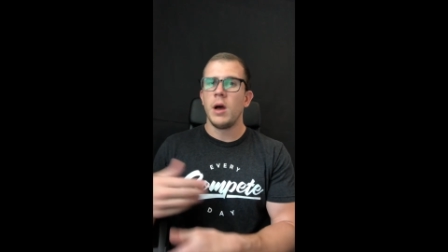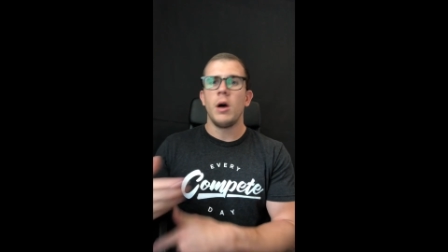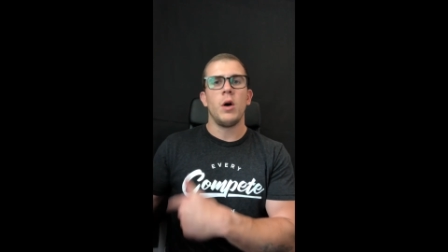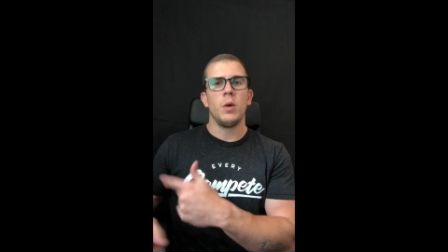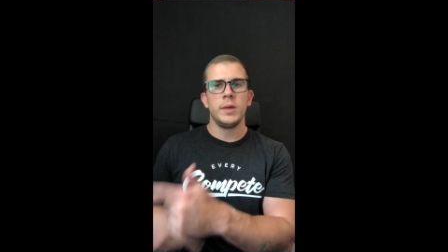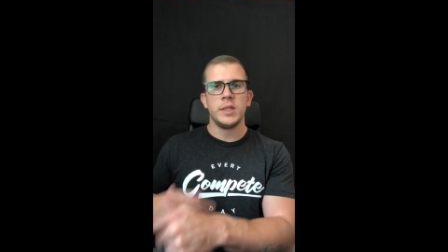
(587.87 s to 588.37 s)

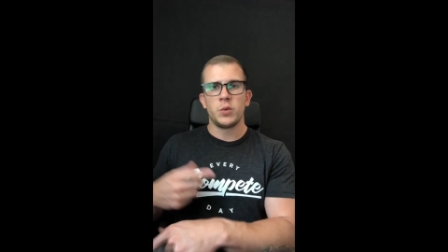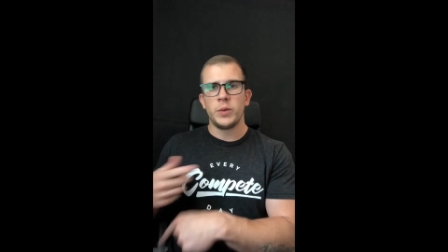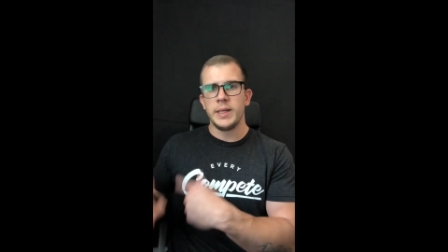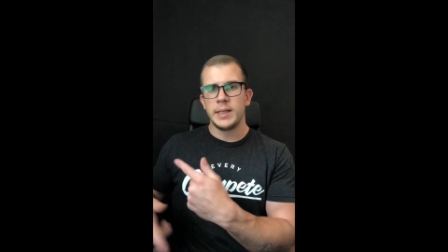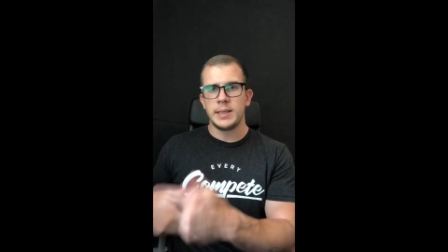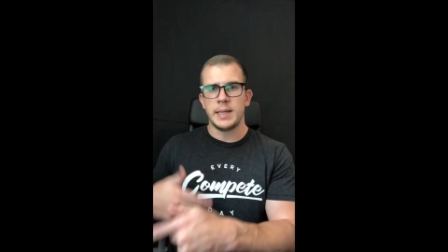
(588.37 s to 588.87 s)
Always
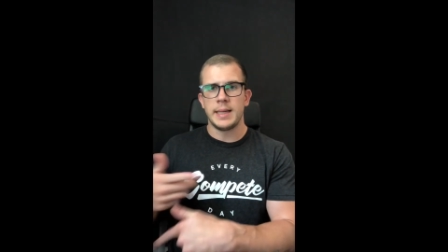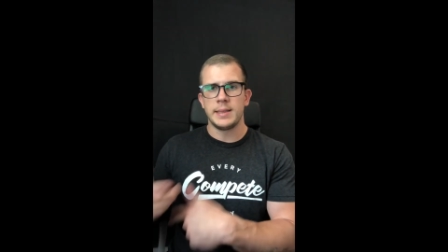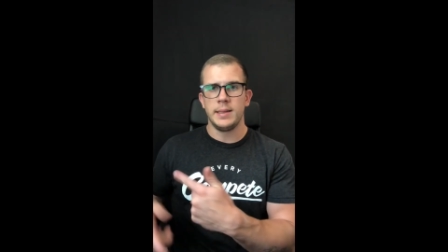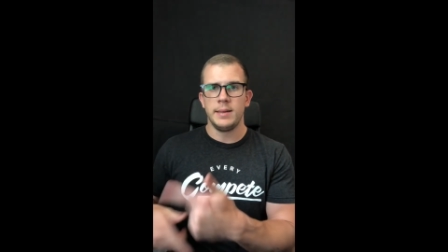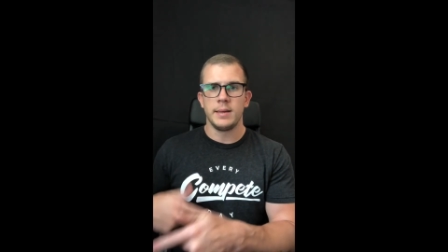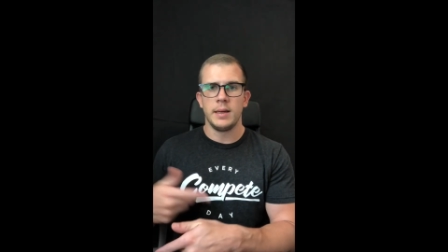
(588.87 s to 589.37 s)

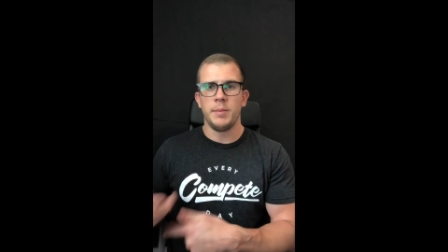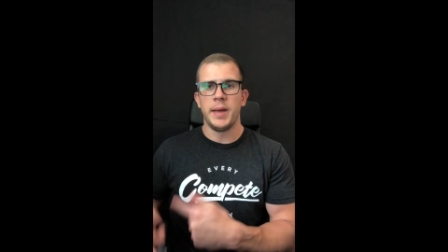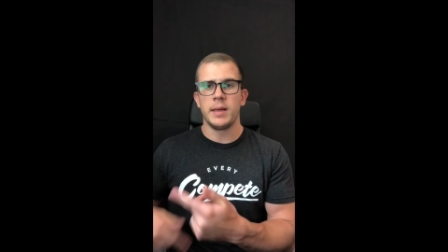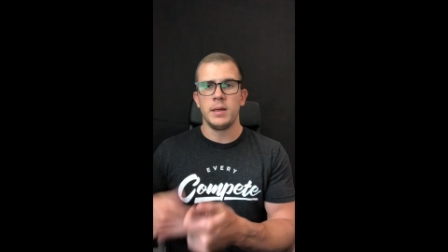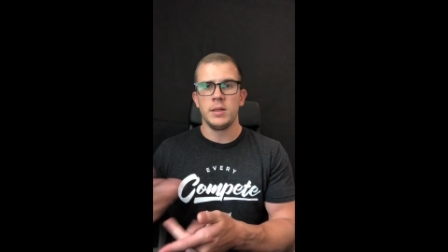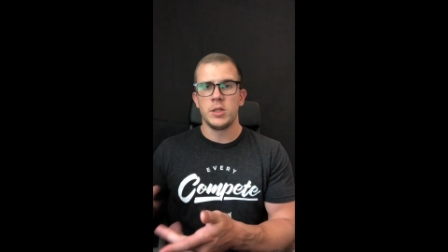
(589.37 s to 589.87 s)
reassessing and
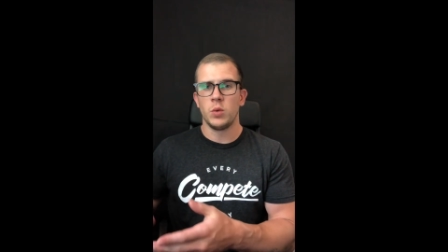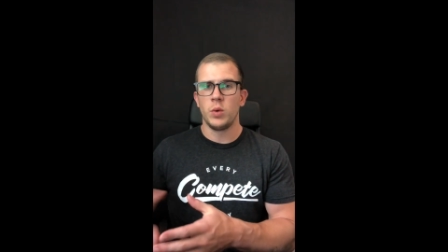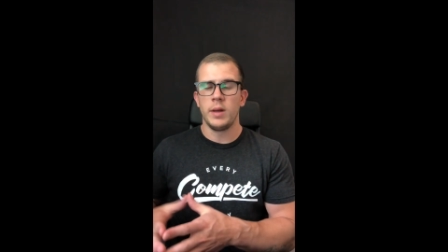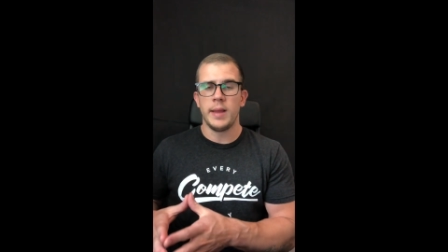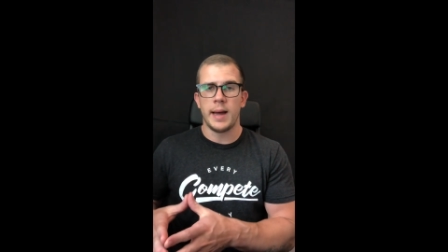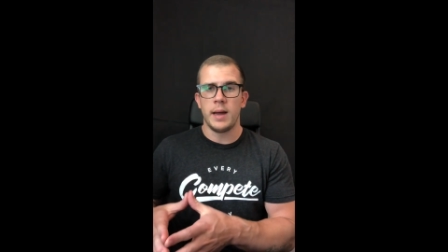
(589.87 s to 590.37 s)
making
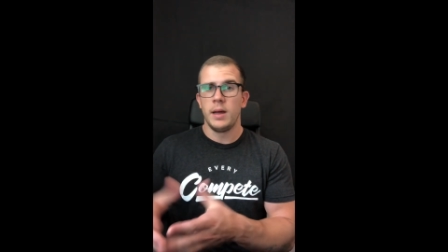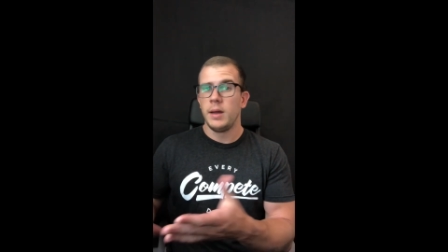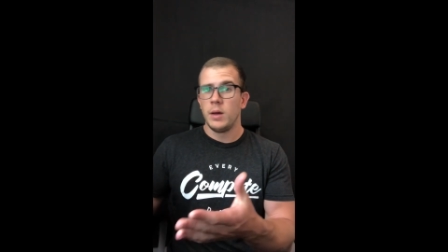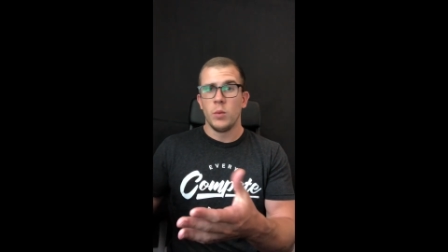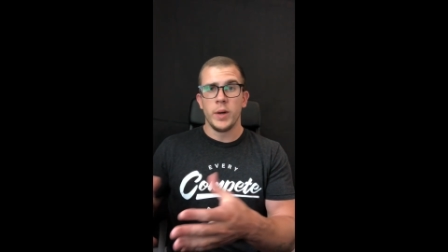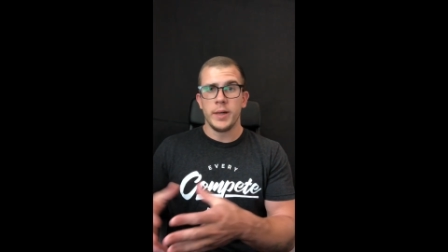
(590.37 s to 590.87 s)
sure
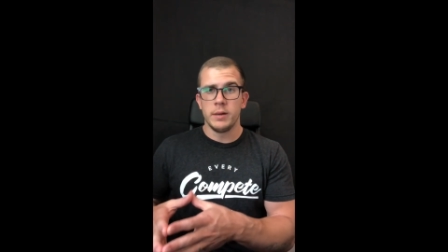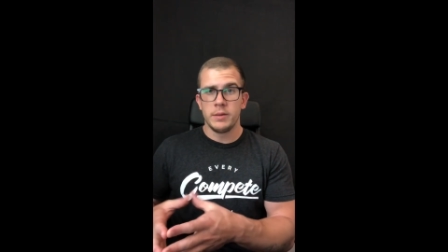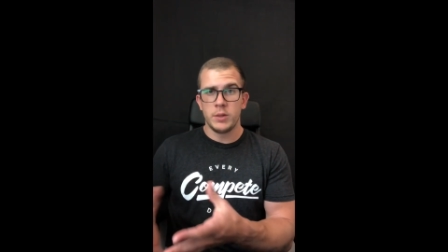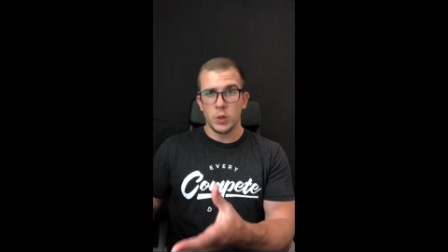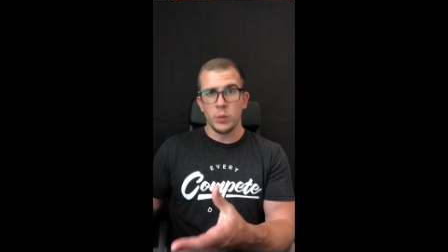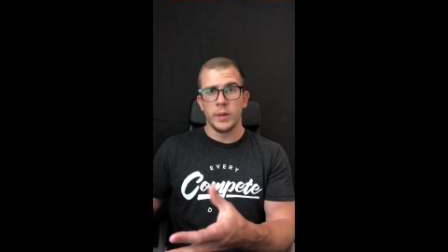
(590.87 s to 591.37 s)
that what
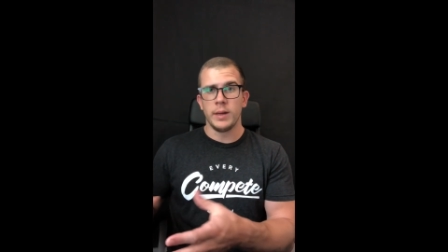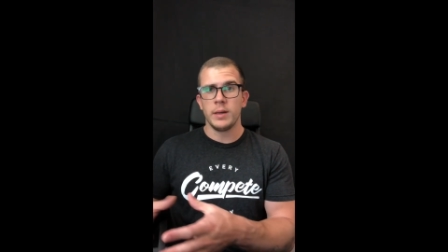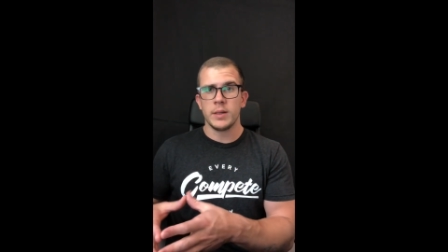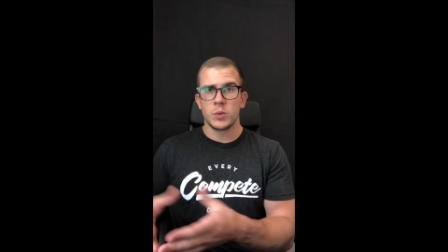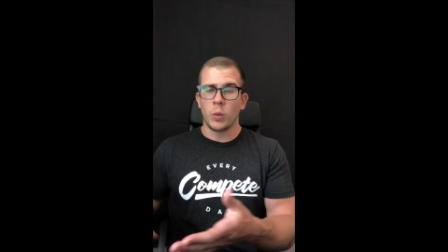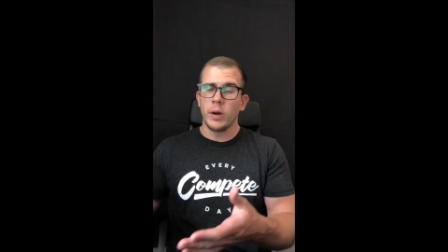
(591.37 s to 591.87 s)
you're
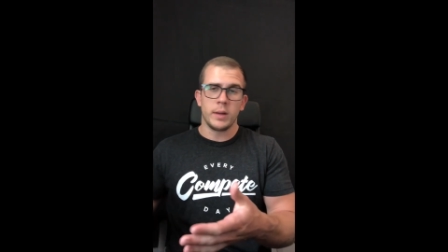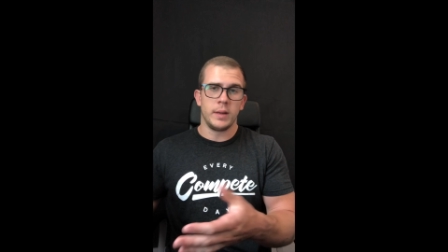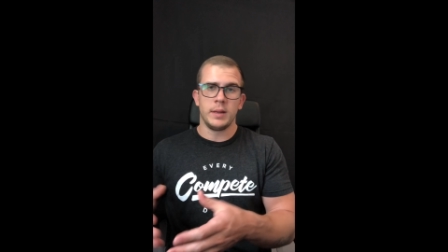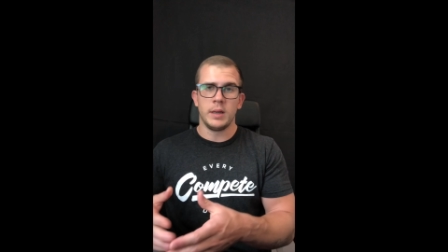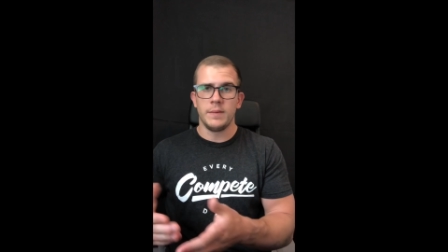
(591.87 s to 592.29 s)
doing is working.